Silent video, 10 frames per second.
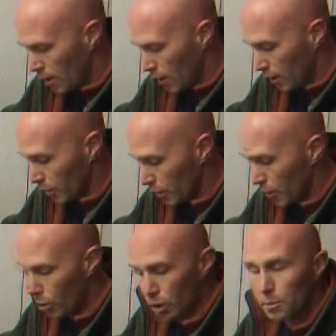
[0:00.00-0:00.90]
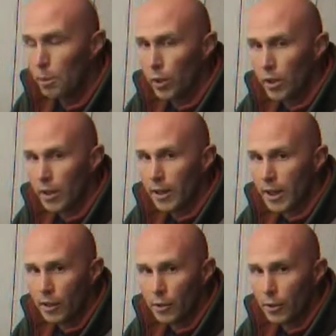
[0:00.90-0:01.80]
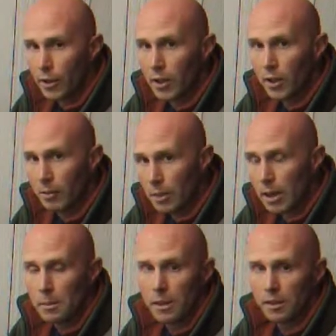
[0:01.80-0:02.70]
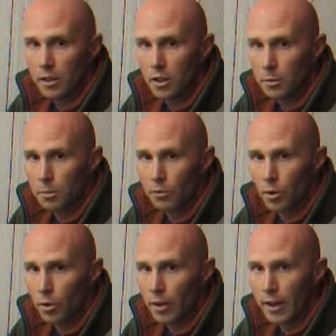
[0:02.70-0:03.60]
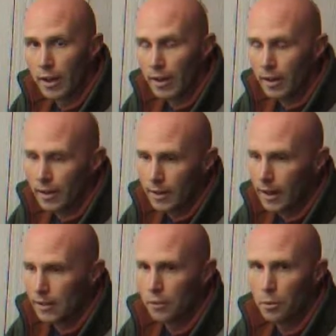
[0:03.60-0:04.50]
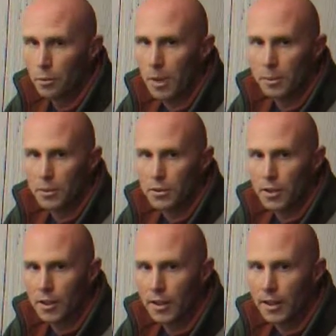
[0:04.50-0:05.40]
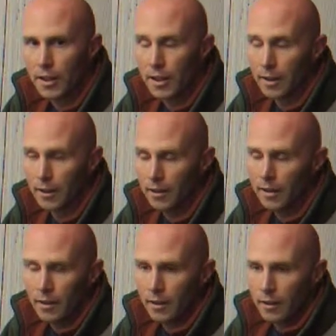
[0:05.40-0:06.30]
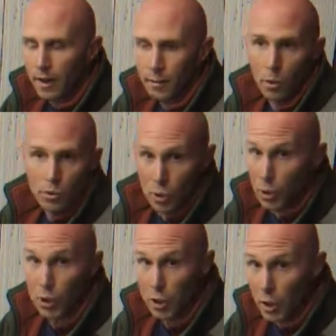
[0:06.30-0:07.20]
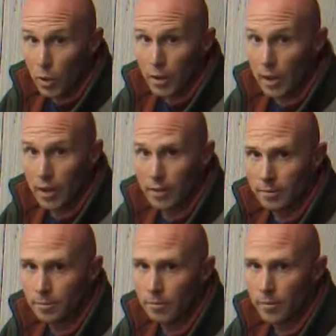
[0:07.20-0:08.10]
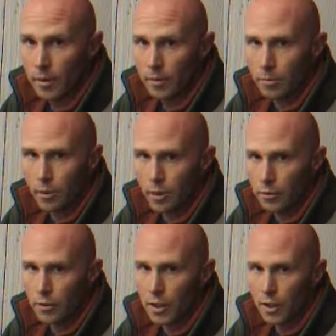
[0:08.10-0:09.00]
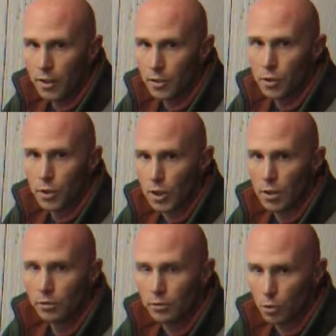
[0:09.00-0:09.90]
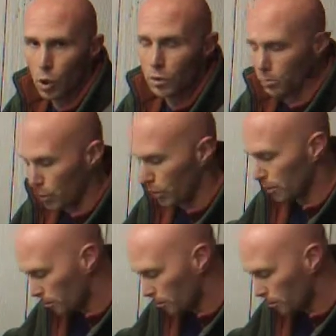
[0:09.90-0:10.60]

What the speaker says: I had a good rolling boil at 8:30, maybe even a little before that. I didn't have the thermometer stuck in it. I mostly heard it going and lifted the lid, and sure enough, rolling boil.